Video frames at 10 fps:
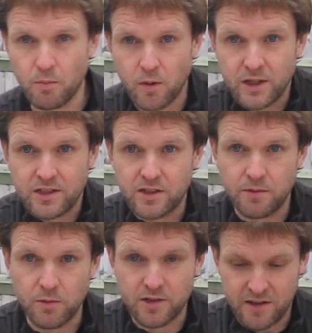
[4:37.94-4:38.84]

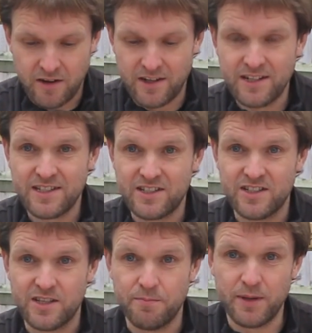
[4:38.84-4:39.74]
moisture mozzarella. This is
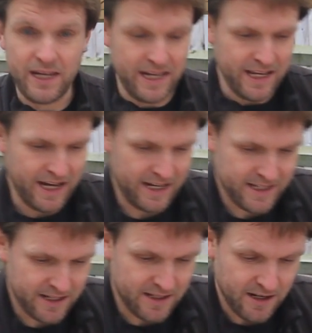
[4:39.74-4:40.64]
just a
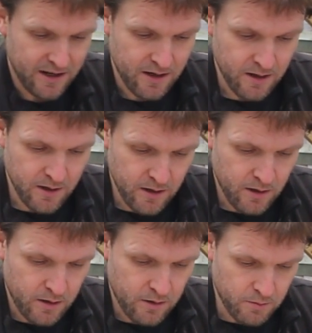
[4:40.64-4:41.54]
pre-grated
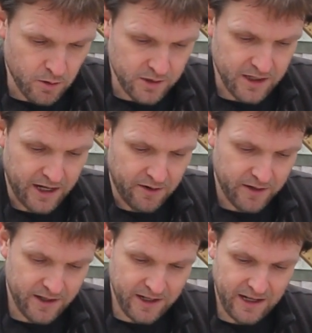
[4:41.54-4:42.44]

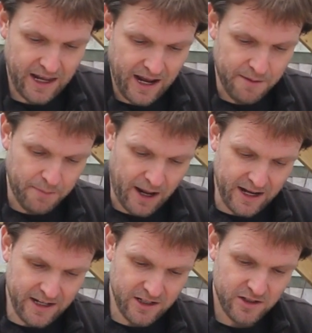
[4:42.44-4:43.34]
mozzarella that you get in
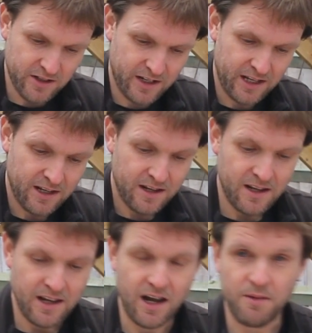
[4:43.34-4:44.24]
packets really.
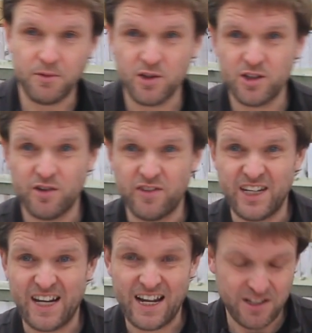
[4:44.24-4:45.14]
I'm not sure if
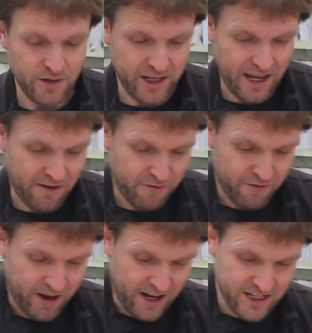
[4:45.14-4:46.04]
you can actually get
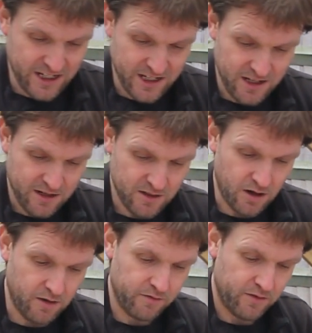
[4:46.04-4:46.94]
fresh
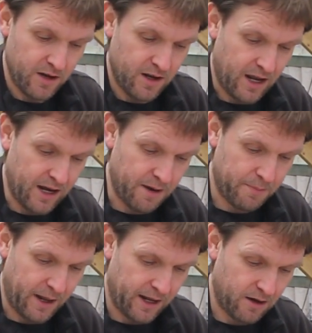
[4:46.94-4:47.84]
sort of in a
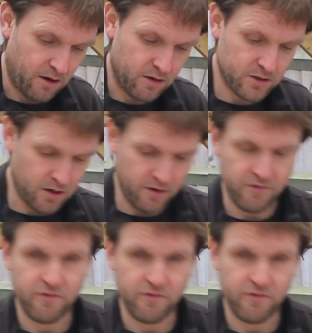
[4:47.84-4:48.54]
packet, sort